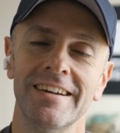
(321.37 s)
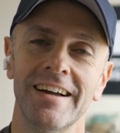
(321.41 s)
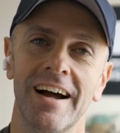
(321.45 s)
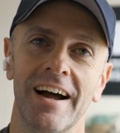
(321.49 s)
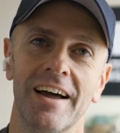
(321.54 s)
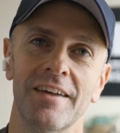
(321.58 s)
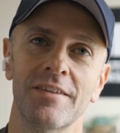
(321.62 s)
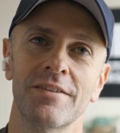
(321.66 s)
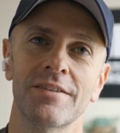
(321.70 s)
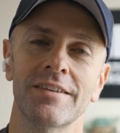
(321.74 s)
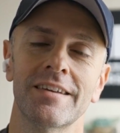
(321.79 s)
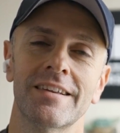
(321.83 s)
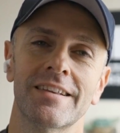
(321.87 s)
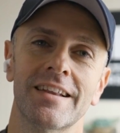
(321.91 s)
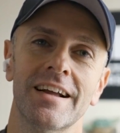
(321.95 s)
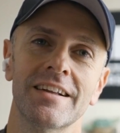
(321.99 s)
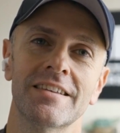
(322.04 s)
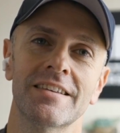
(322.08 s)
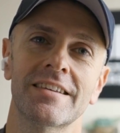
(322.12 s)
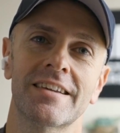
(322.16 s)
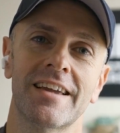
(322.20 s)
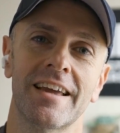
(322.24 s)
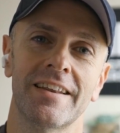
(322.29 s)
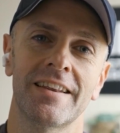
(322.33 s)
I think that
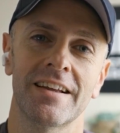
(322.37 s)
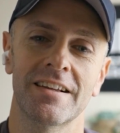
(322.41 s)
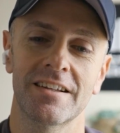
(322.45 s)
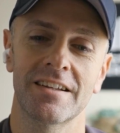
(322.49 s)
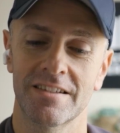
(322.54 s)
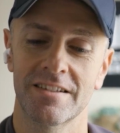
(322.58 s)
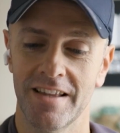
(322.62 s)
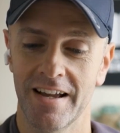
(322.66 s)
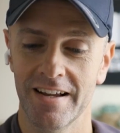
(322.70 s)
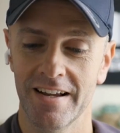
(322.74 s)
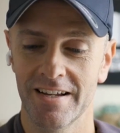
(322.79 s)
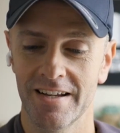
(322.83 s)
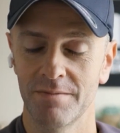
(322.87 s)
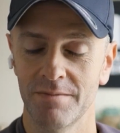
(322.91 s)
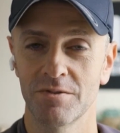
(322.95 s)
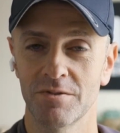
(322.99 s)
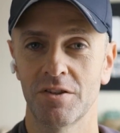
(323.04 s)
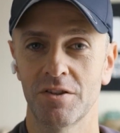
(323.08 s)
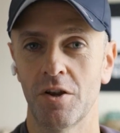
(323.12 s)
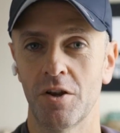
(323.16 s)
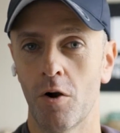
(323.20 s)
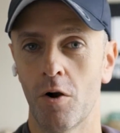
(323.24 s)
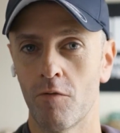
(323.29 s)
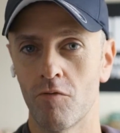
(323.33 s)
again that, that comes in
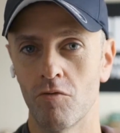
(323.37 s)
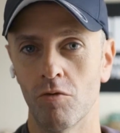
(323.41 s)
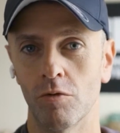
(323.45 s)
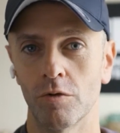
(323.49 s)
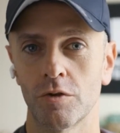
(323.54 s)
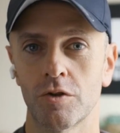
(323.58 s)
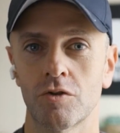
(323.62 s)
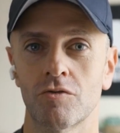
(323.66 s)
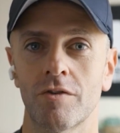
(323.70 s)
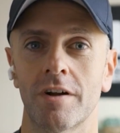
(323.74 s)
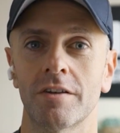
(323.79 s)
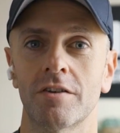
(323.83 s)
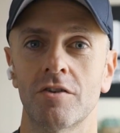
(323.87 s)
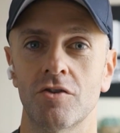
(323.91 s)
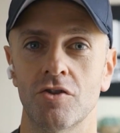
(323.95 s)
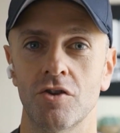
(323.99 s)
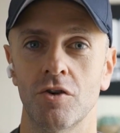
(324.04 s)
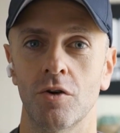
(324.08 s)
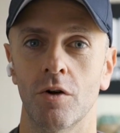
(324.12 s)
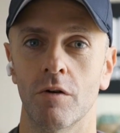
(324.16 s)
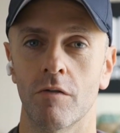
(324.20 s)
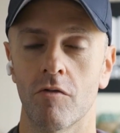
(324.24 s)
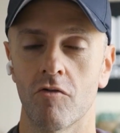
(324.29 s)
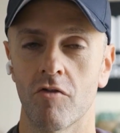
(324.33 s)
the overall strategy
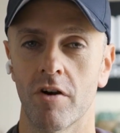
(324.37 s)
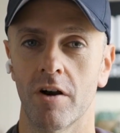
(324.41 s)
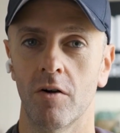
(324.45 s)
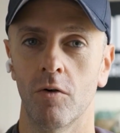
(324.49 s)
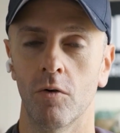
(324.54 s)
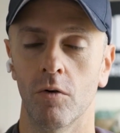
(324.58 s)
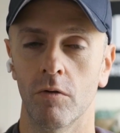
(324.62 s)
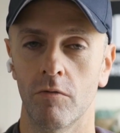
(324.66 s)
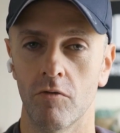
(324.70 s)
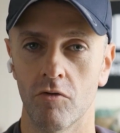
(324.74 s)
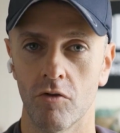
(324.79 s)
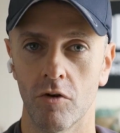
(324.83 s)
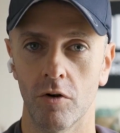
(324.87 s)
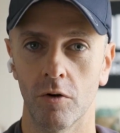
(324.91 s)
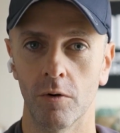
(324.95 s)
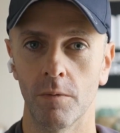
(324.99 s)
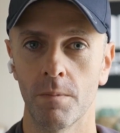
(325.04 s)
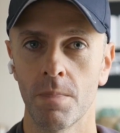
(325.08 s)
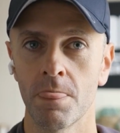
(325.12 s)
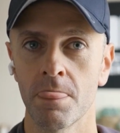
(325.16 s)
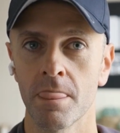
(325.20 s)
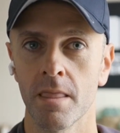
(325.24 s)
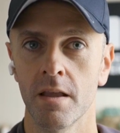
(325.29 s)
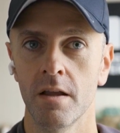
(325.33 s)
over,
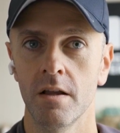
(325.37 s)
overall.